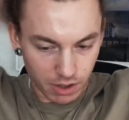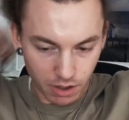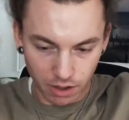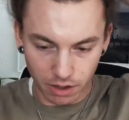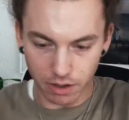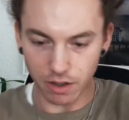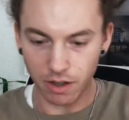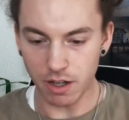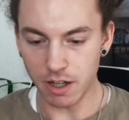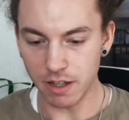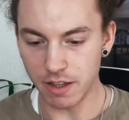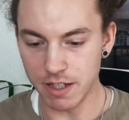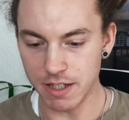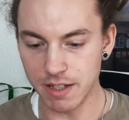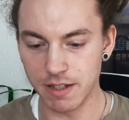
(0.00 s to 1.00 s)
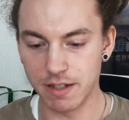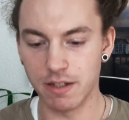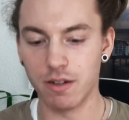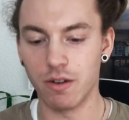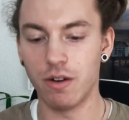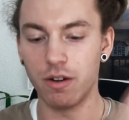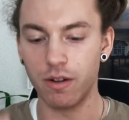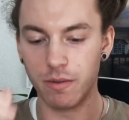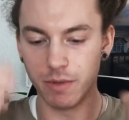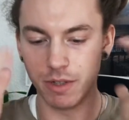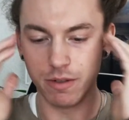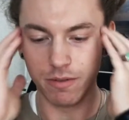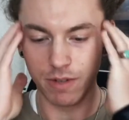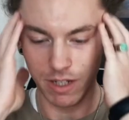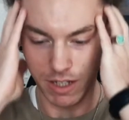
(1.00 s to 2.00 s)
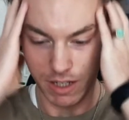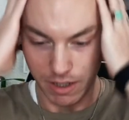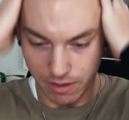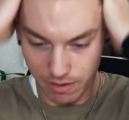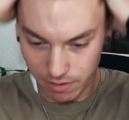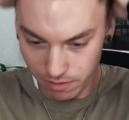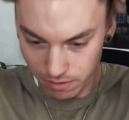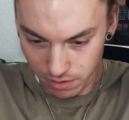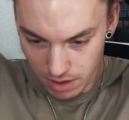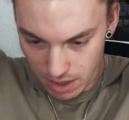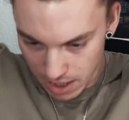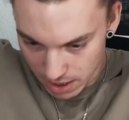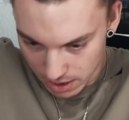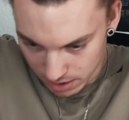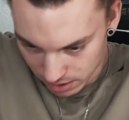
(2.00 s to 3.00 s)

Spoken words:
Oh my god, this is horrible right here.